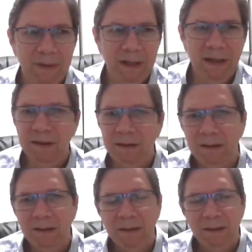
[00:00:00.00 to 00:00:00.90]
then
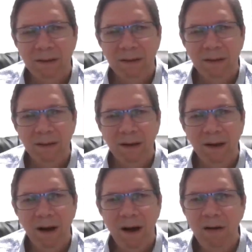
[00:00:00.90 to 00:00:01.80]

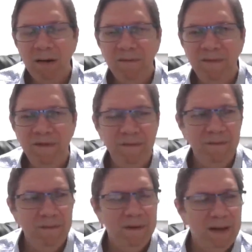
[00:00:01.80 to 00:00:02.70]
all of
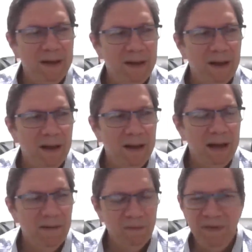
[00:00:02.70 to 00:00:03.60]

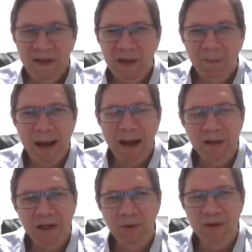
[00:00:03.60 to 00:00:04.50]
everything
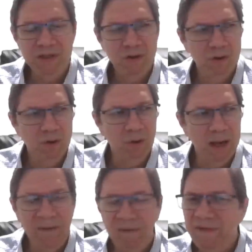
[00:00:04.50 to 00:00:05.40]
about you is true,
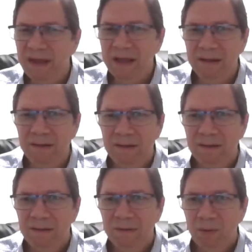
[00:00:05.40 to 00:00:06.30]
everything
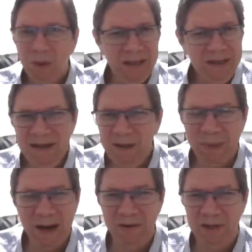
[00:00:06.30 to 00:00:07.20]
written
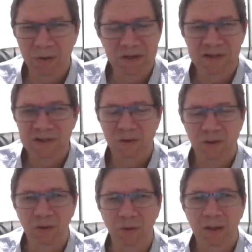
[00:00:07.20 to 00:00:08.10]
about you is
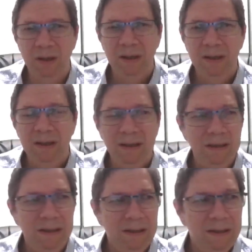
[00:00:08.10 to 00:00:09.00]
true.
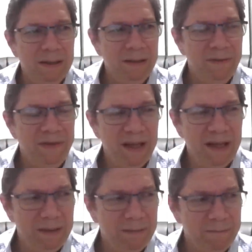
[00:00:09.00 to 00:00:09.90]

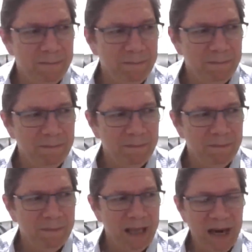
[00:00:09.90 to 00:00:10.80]
Then
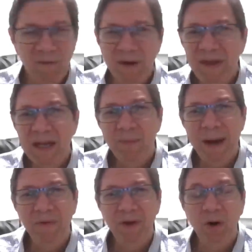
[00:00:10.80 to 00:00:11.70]
everything
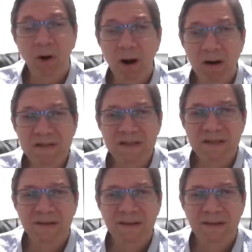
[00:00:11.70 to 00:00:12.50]
about the cross,